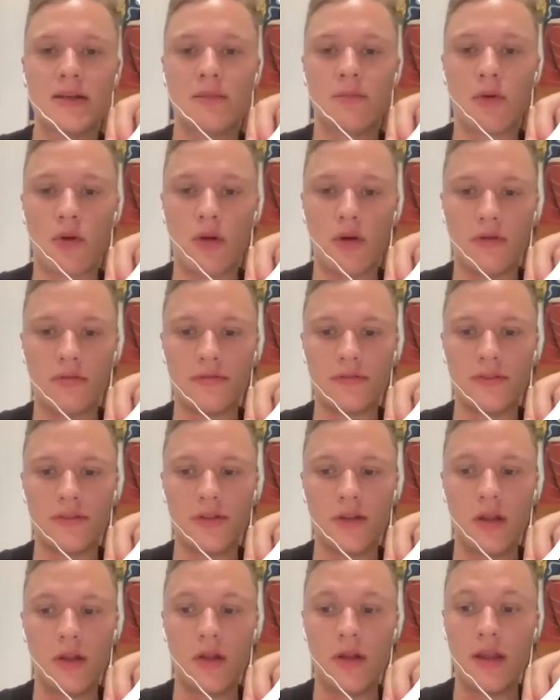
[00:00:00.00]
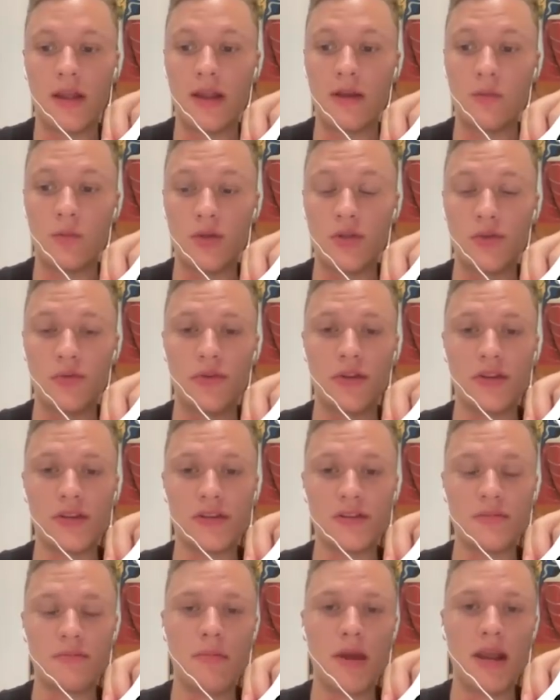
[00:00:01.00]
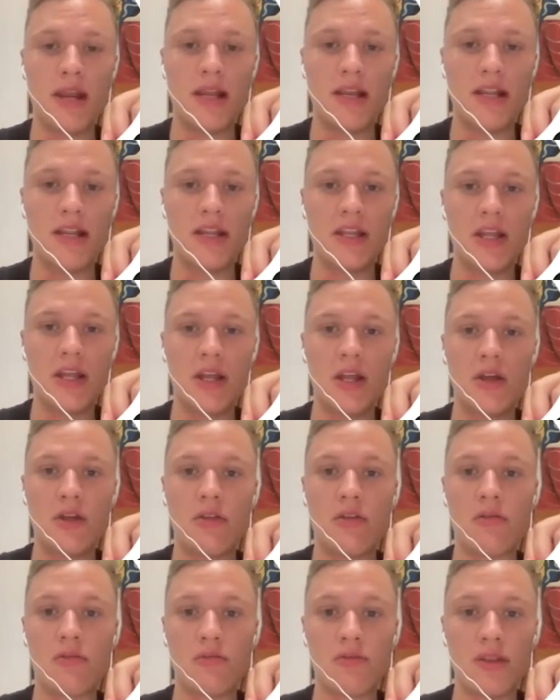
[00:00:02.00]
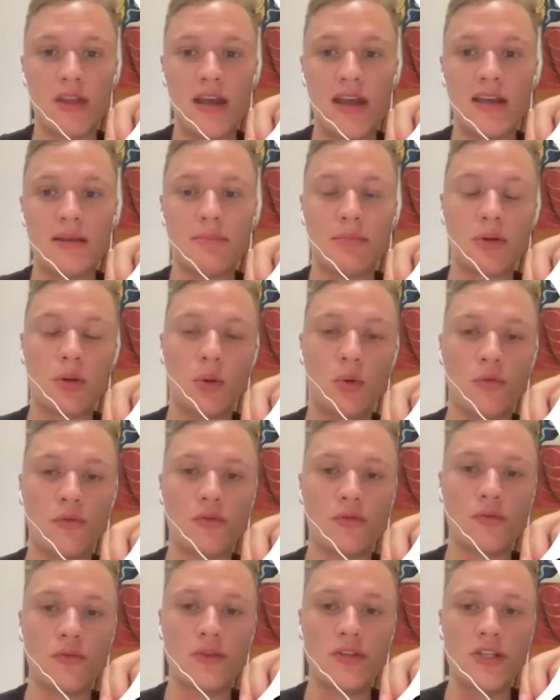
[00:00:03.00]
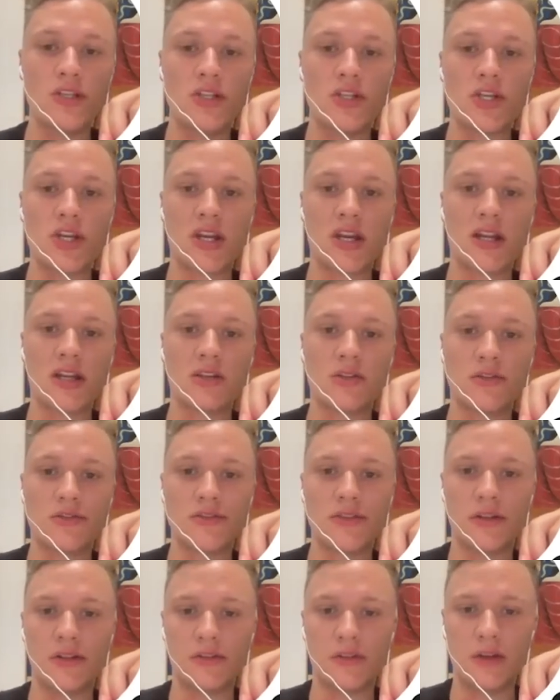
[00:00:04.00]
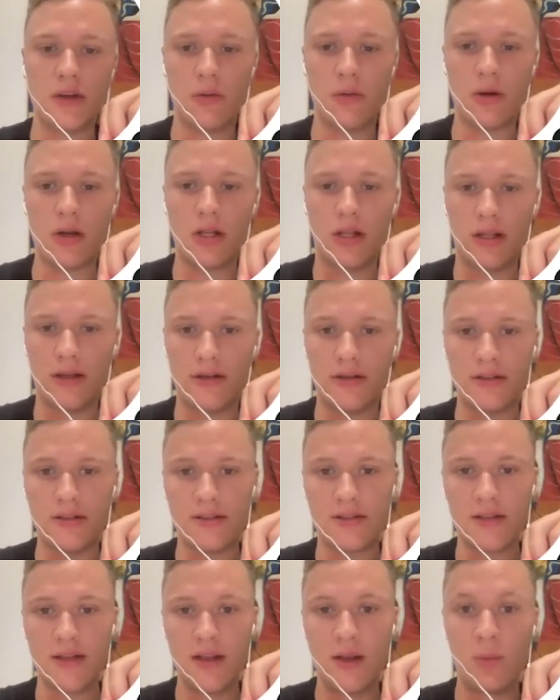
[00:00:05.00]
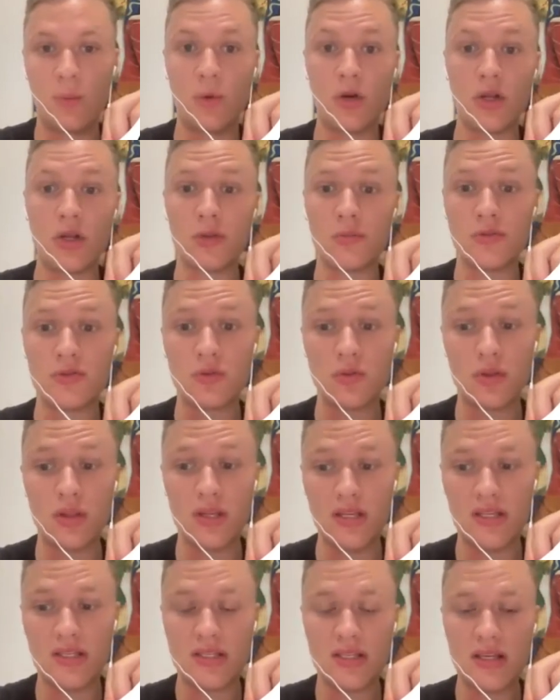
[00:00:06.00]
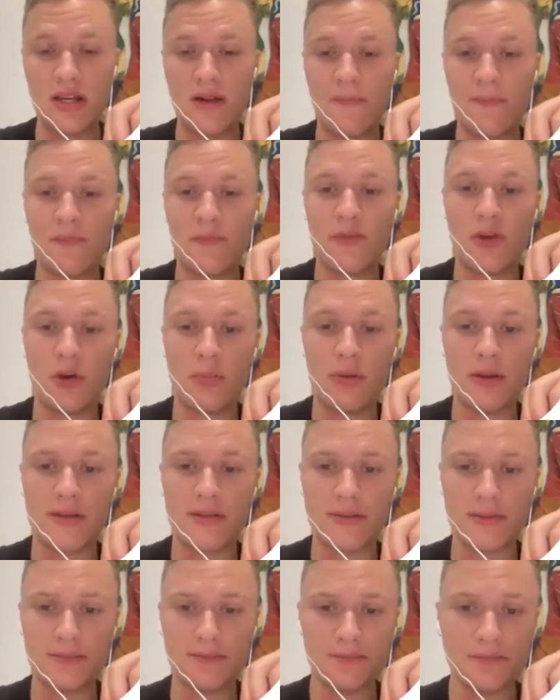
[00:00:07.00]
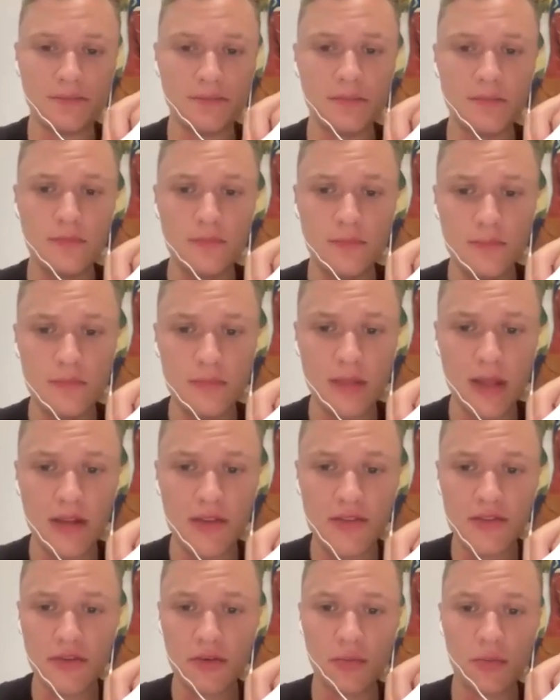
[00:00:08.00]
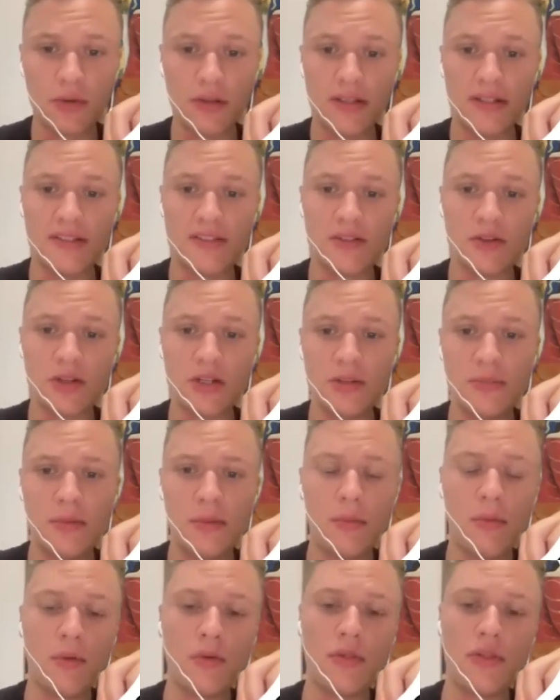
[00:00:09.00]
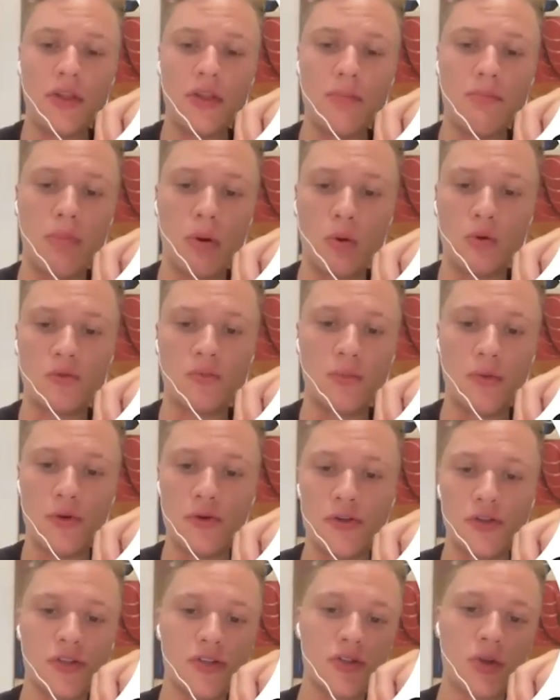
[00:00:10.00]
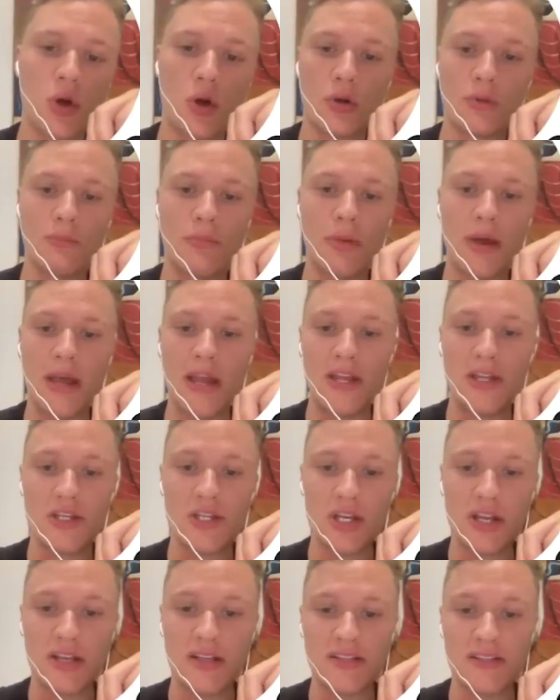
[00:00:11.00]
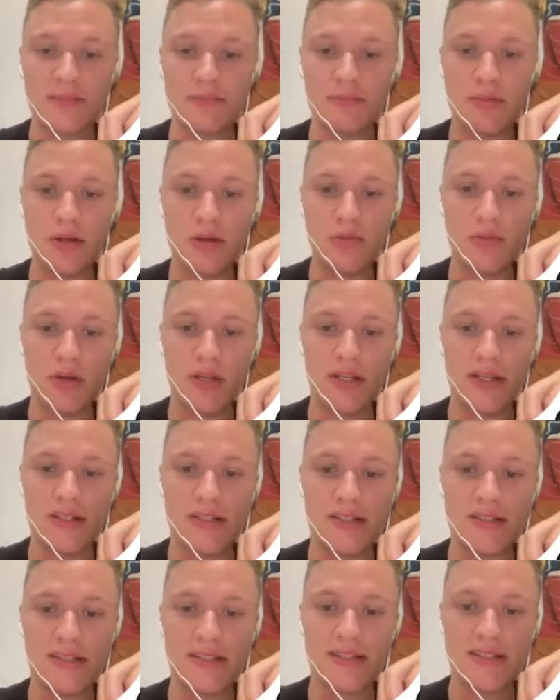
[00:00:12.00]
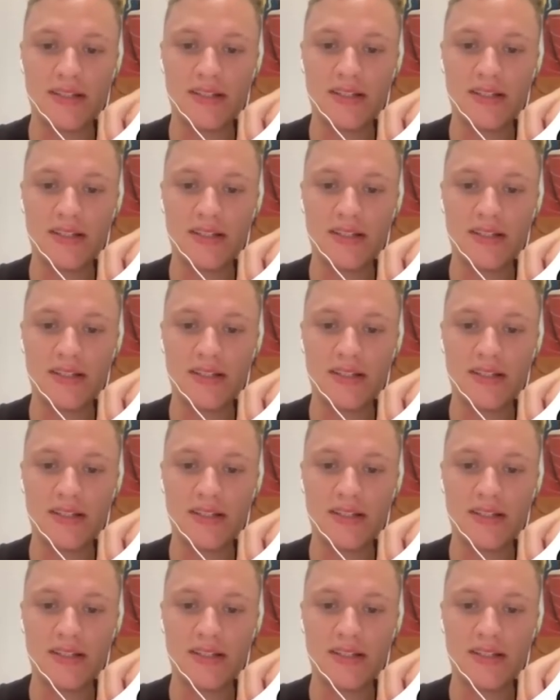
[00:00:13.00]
more often. And we do this mainly through that, but also teaching and consulting our clients when it comes to these topics. So let's talk a little bit about the post-purchase on-page experience.